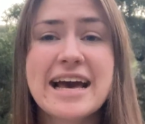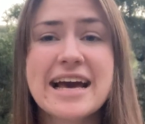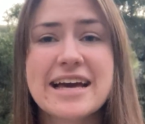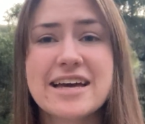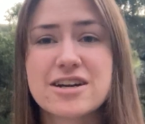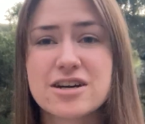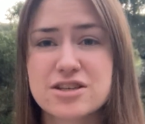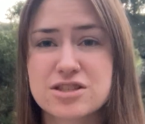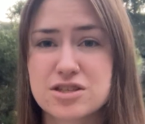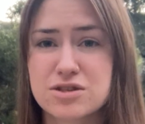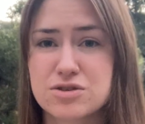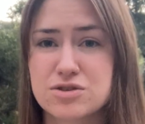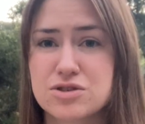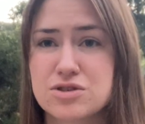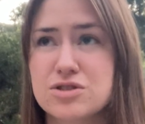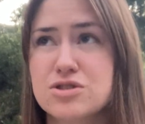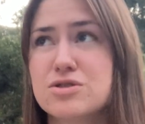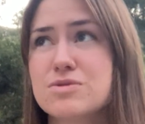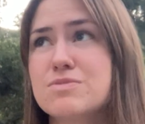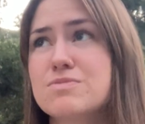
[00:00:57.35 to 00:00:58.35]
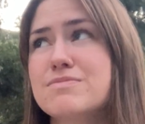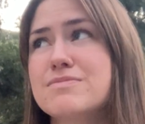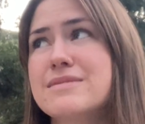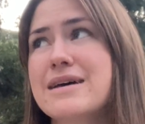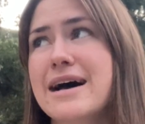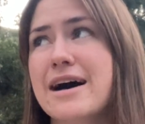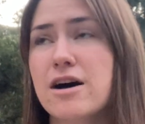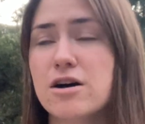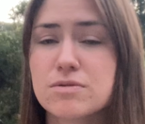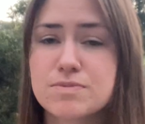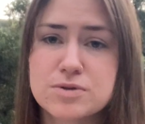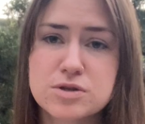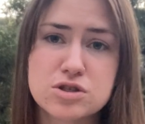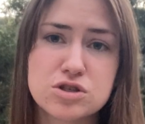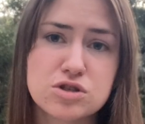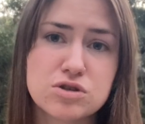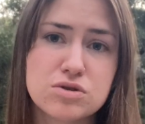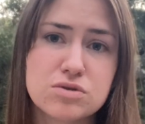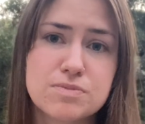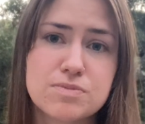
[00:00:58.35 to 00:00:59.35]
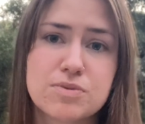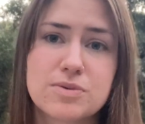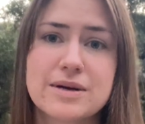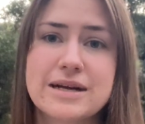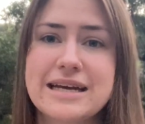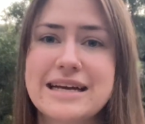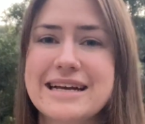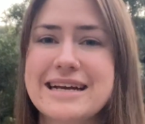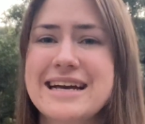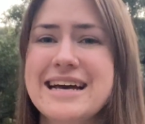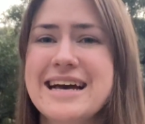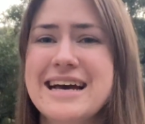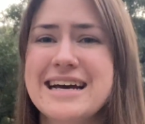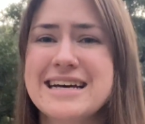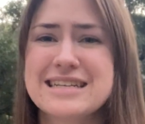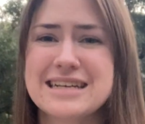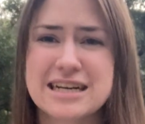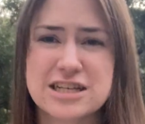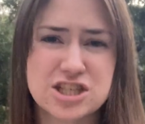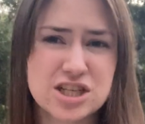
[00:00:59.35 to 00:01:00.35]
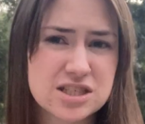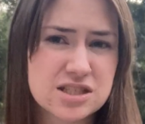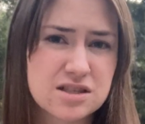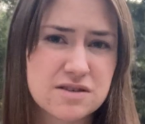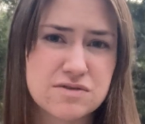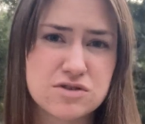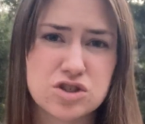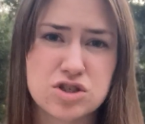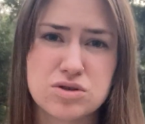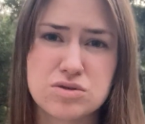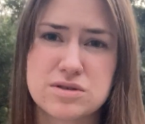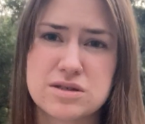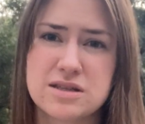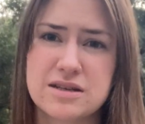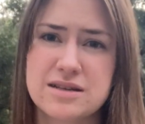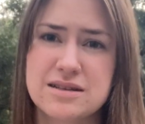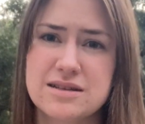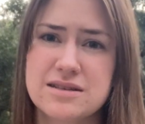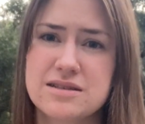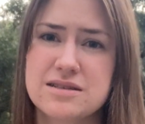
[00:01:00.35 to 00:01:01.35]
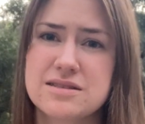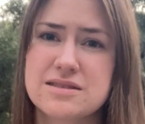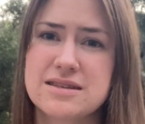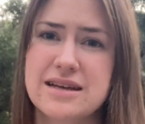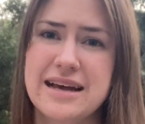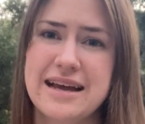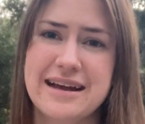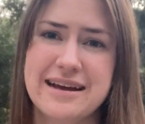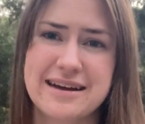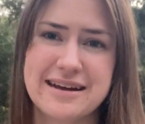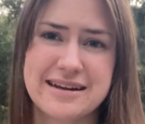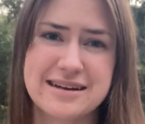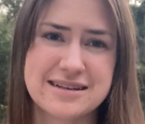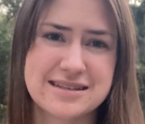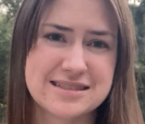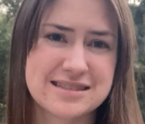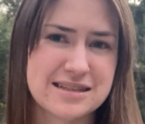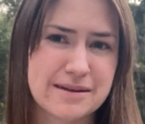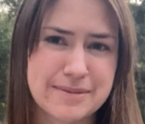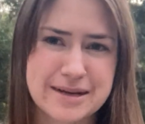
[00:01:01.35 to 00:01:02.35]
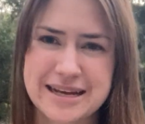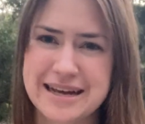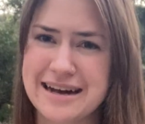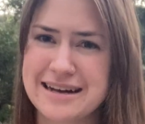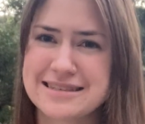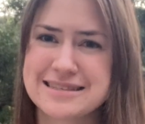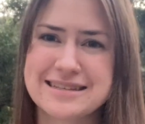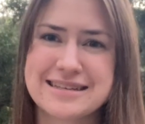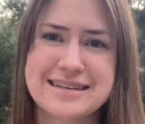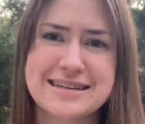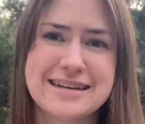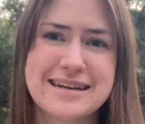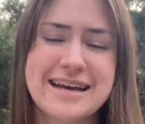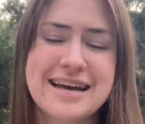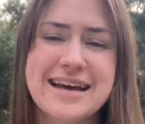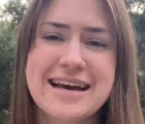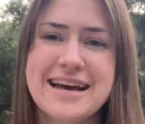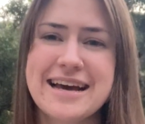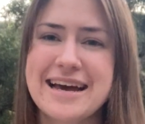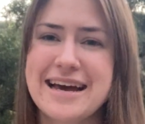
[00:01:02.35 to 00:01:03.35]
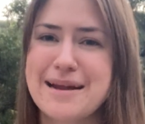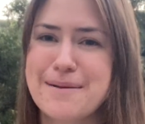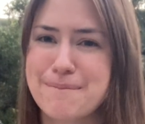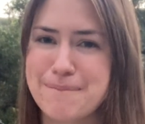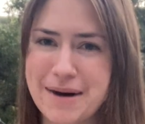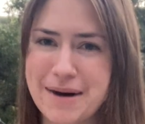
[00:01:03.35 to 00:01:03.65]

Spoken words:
It also helps to bring digestive juices and stomach acid and